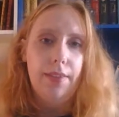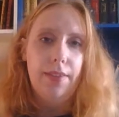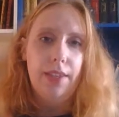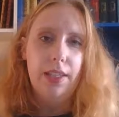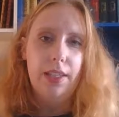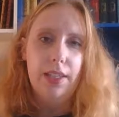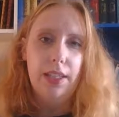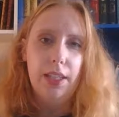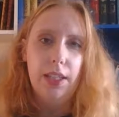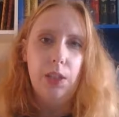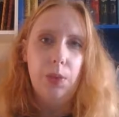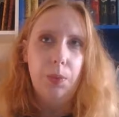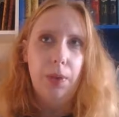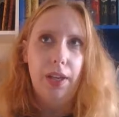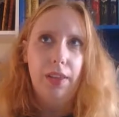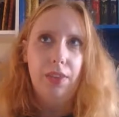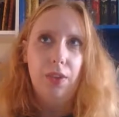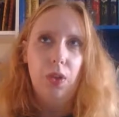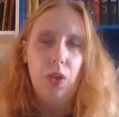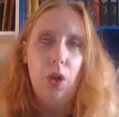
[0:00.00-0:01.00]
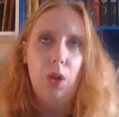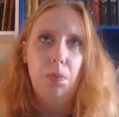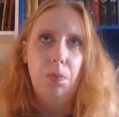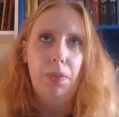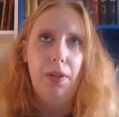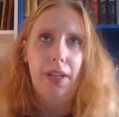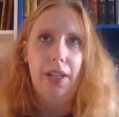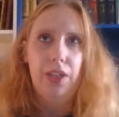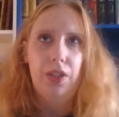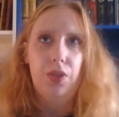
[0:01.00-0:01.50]
they deal with
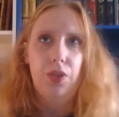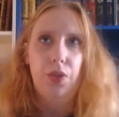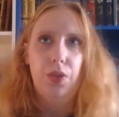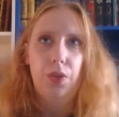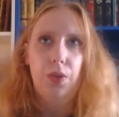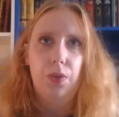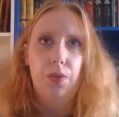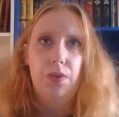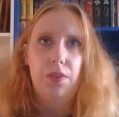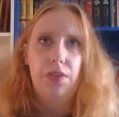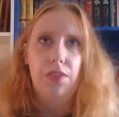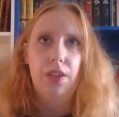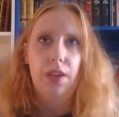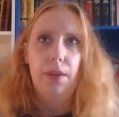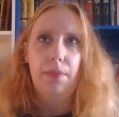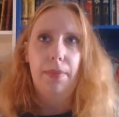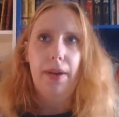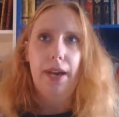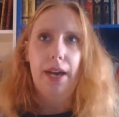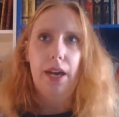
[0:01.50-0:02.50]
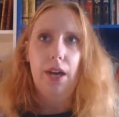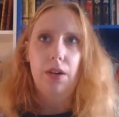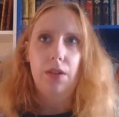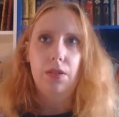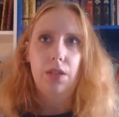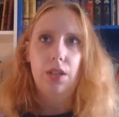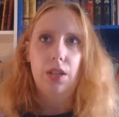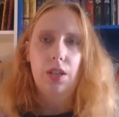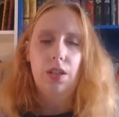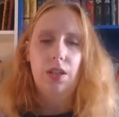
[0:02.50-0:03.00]
complex truths
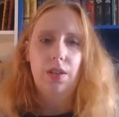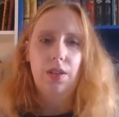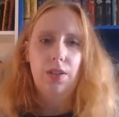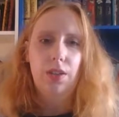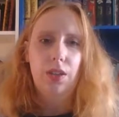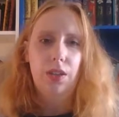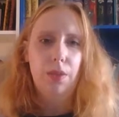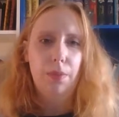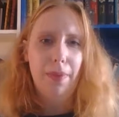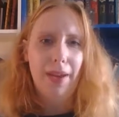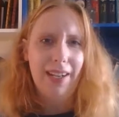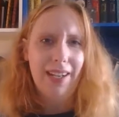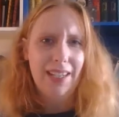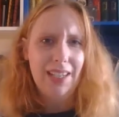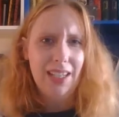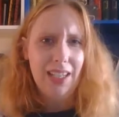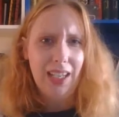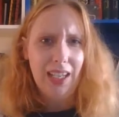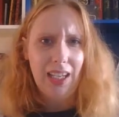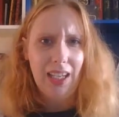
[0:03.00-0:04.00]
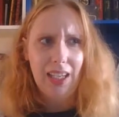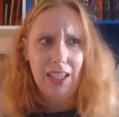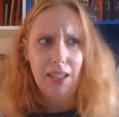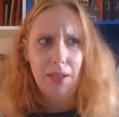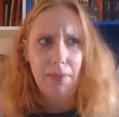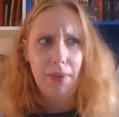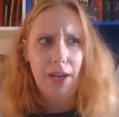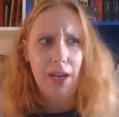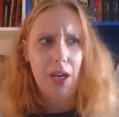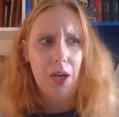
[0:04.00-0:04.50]
about humanity and
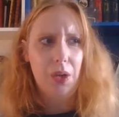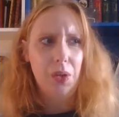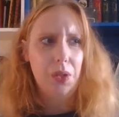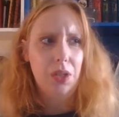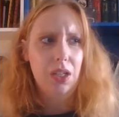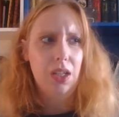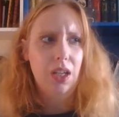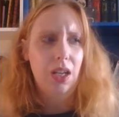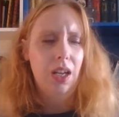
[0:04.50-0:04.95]
about,